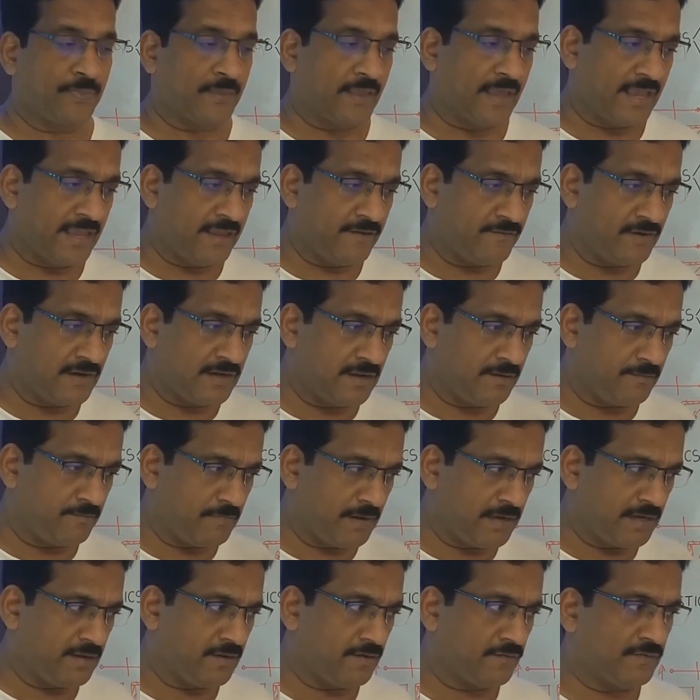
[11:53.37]
Even in
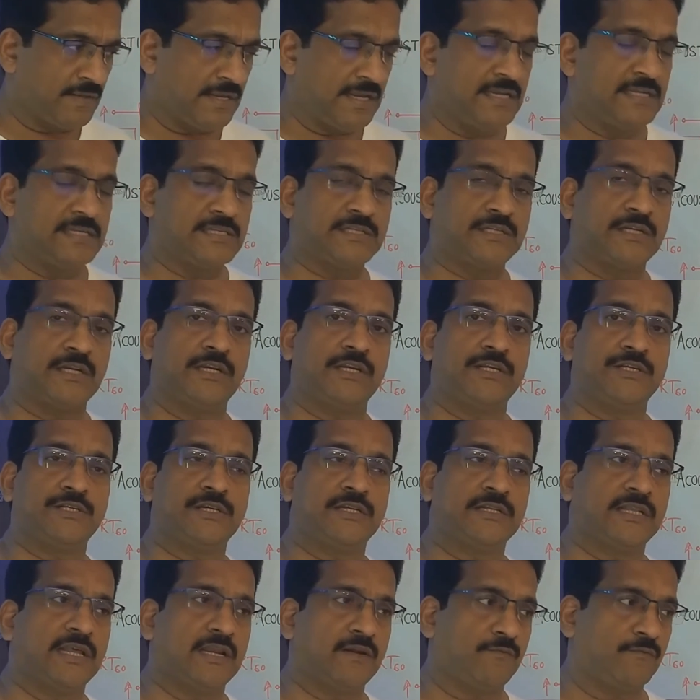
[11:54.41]
many of the
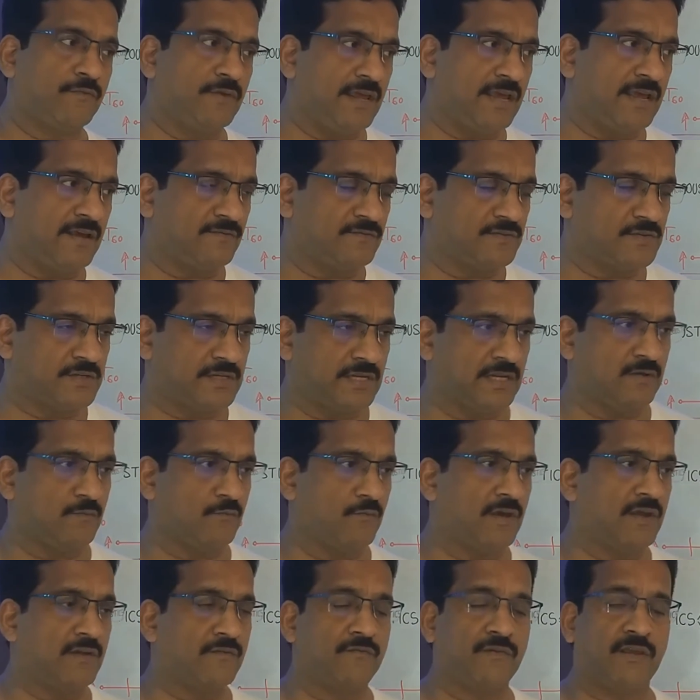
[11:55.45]
installation that we have seen,
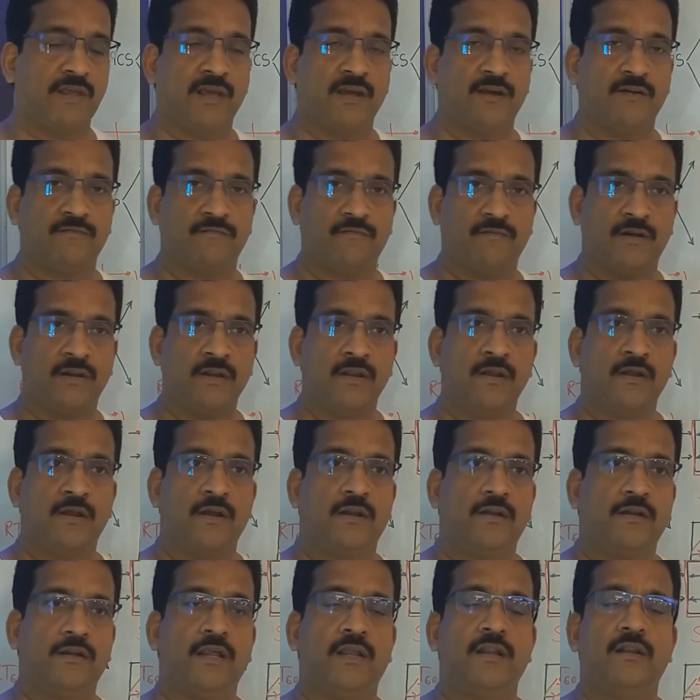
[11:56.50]
where we have
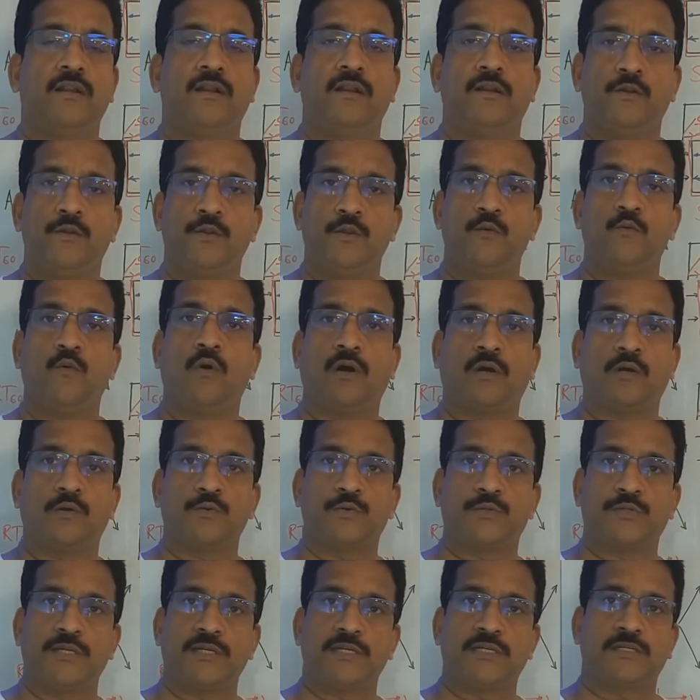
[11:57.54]
done new
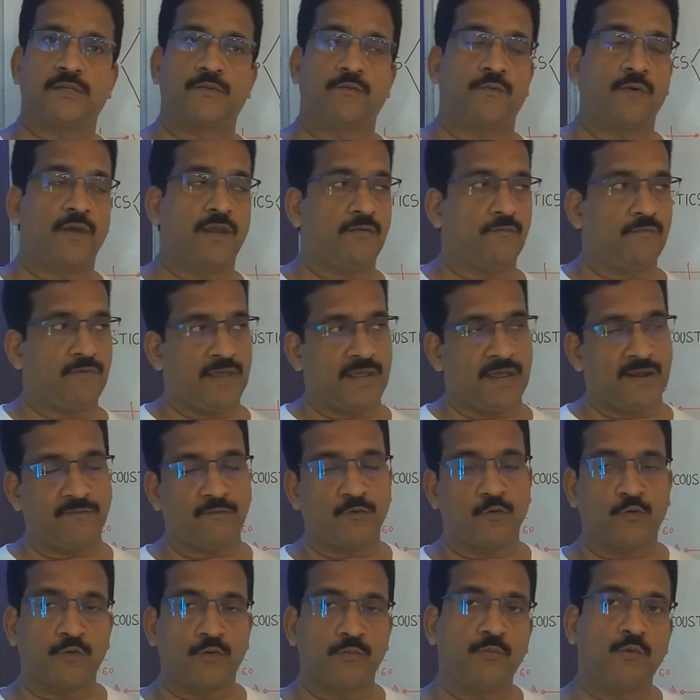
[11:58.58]
acoustics, when we have
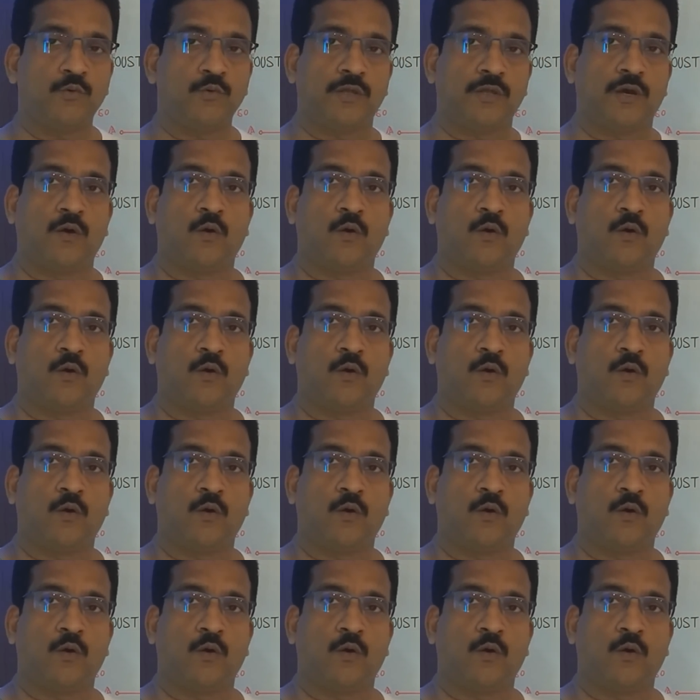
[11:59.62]
to remove the